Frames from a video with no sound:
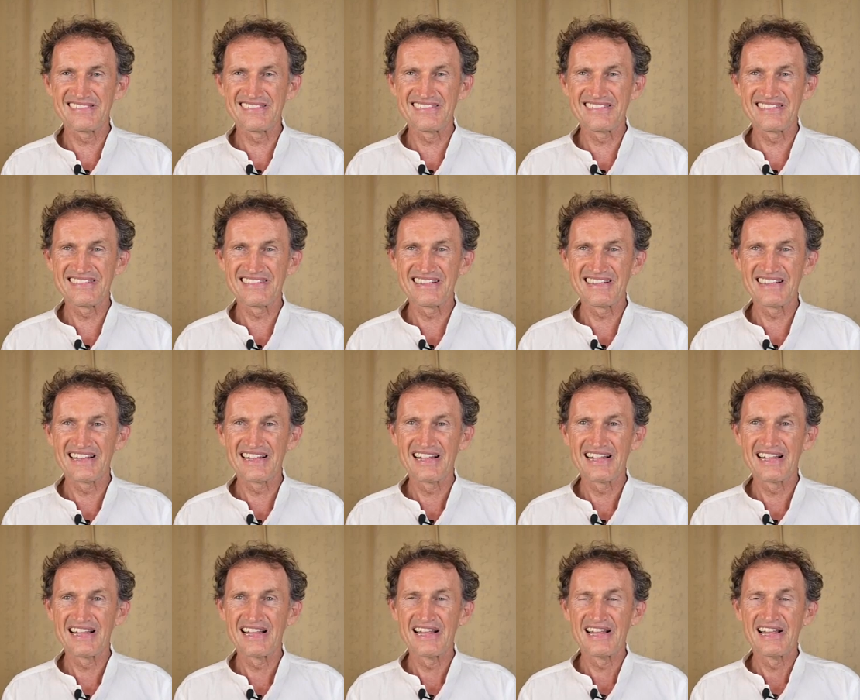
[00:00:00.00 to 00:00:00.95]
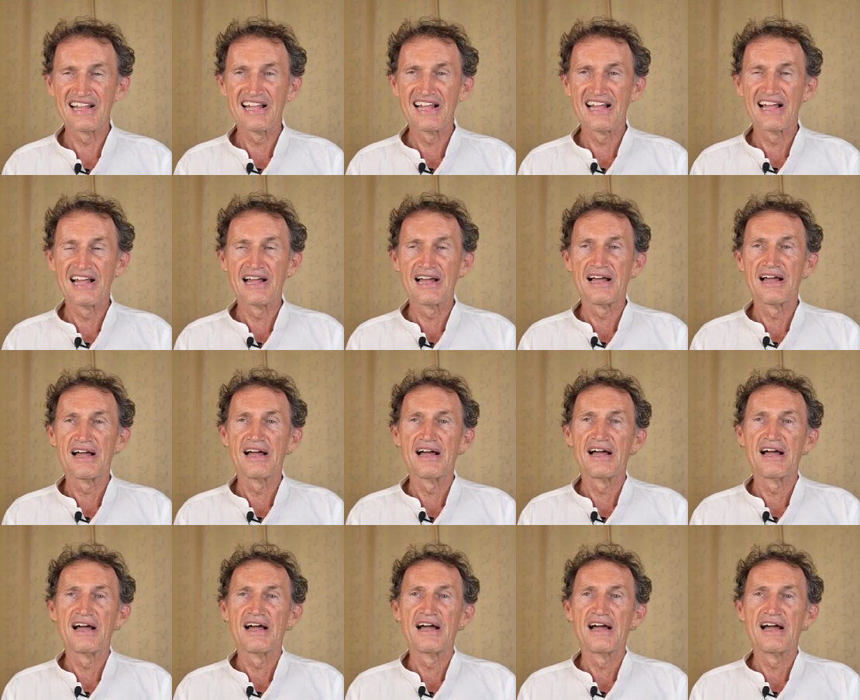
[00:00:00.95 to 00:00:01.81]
[no speech]